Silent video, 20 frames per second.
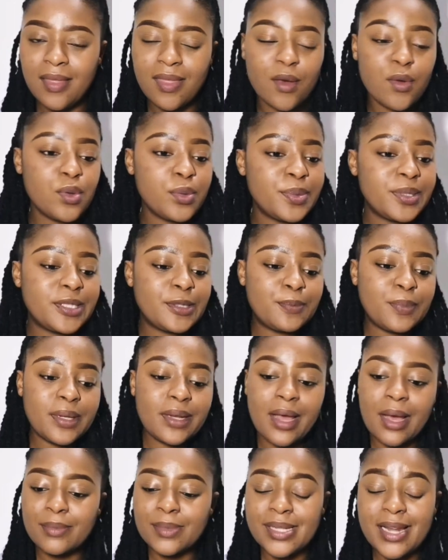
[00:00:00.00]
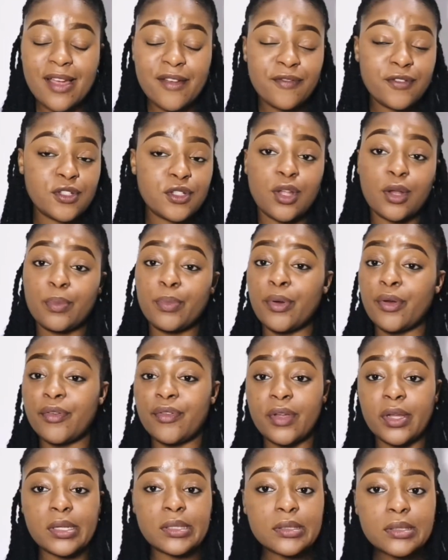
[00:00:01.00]
There will be speed humps. Life is not
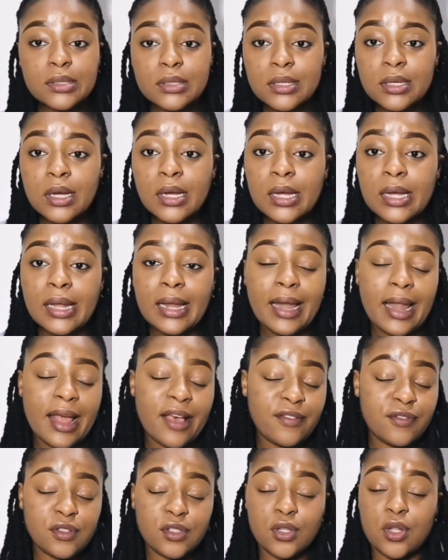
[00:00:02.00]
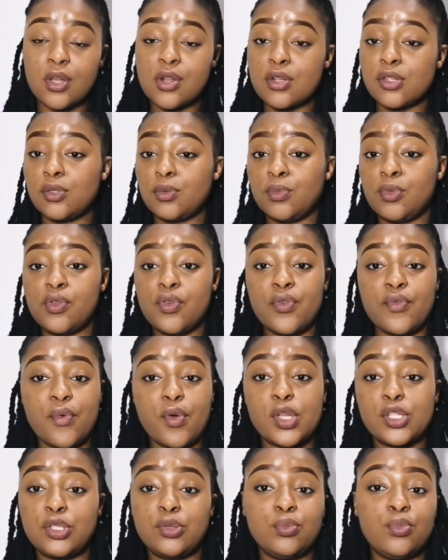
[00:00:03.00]
perfect. Life is not a
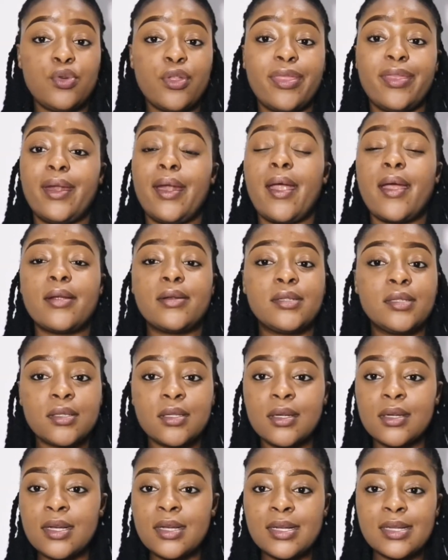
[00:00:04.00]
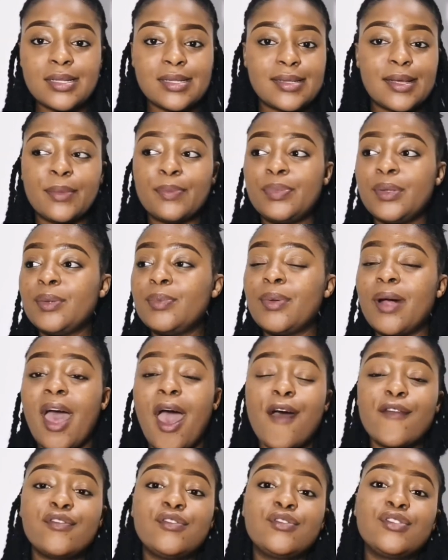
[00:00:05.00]
smooth ride. Some people
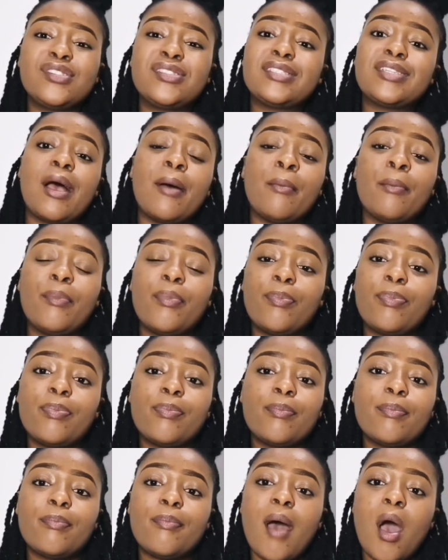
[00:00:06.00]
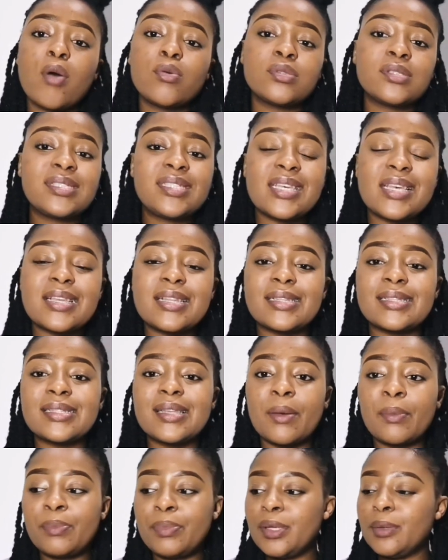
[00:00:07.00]
have to jump mountains.
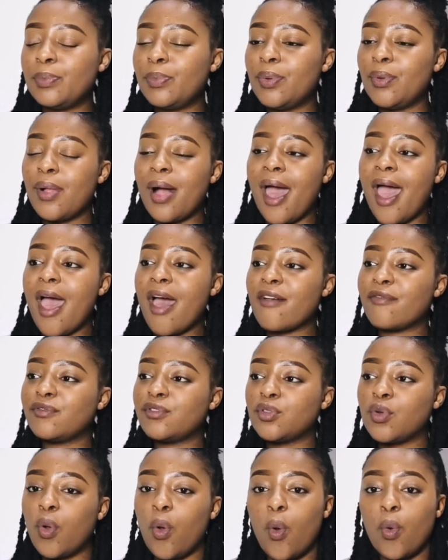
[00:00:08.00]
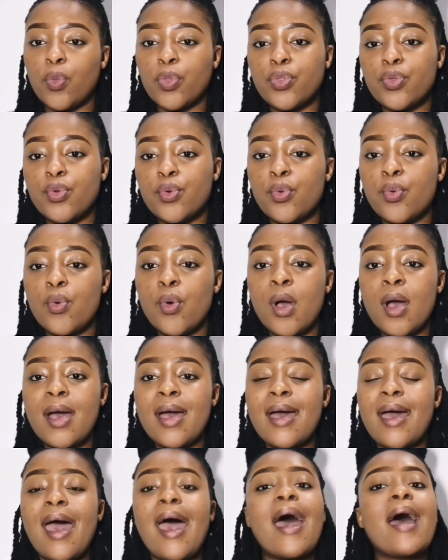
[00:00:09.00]
Some people have to go through
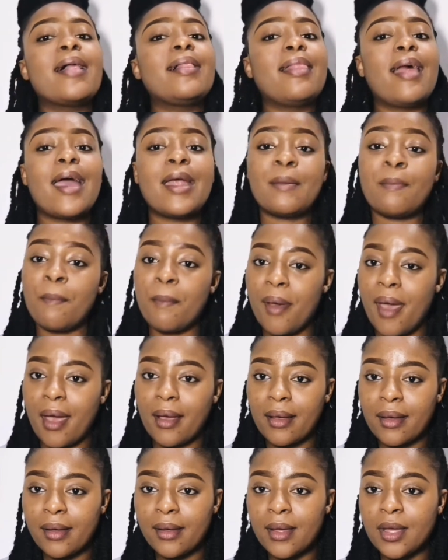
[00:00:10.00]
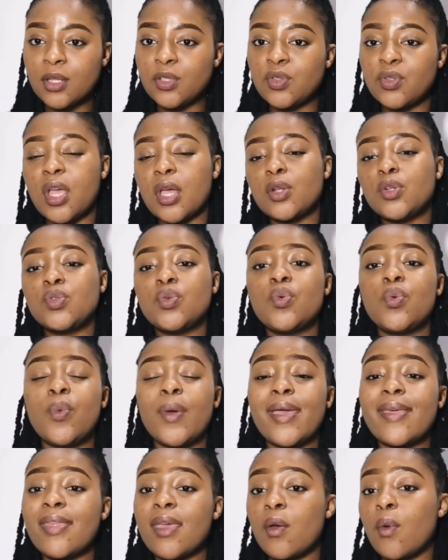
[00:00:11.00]
hell and back to get to
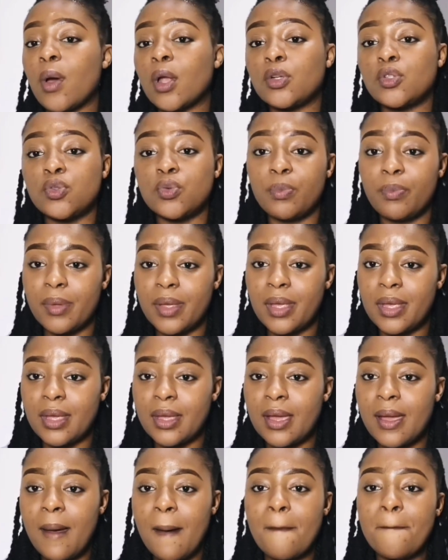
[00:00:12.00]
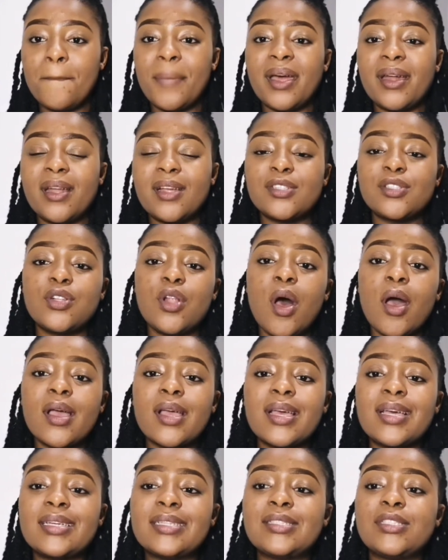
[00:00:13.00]
where they want to be. But as
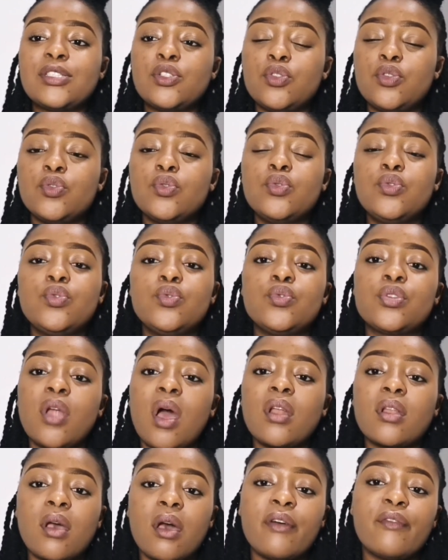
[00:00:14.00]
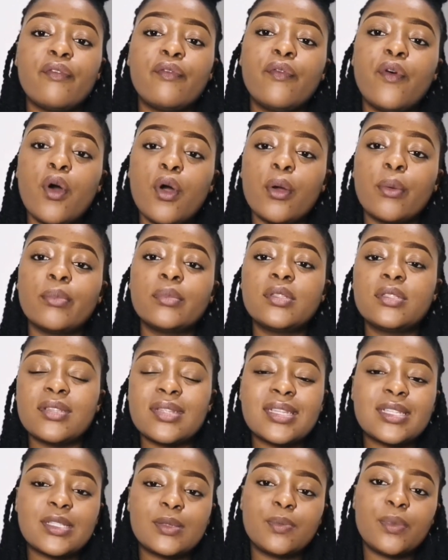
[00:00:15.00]
long as you do not conform
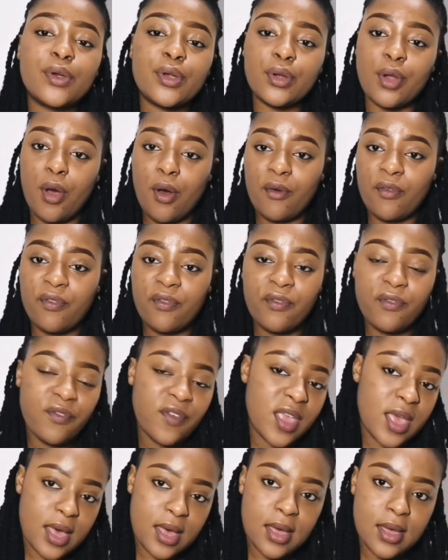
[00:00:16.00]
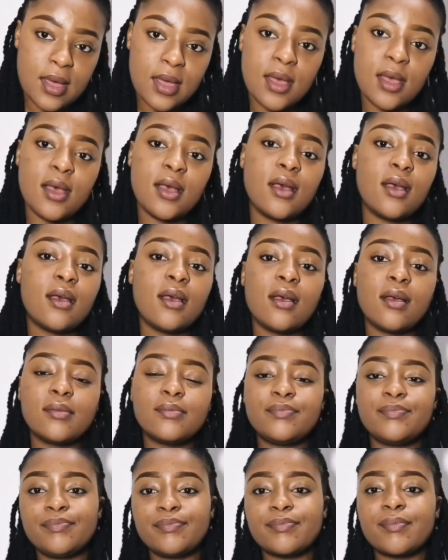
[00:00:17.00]
to the spirit of fear,
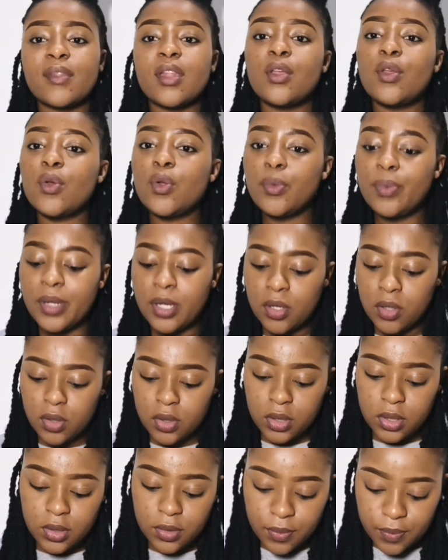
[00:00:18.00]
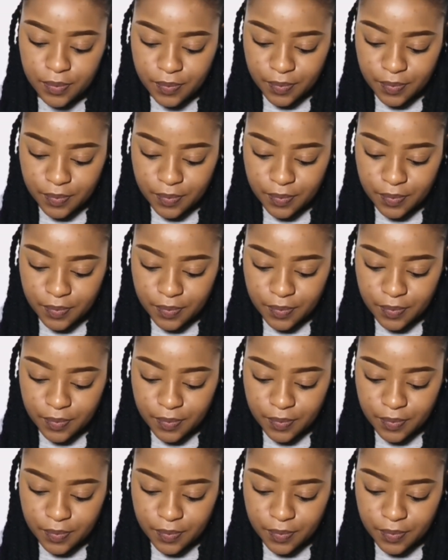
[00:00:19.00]
you'll be good.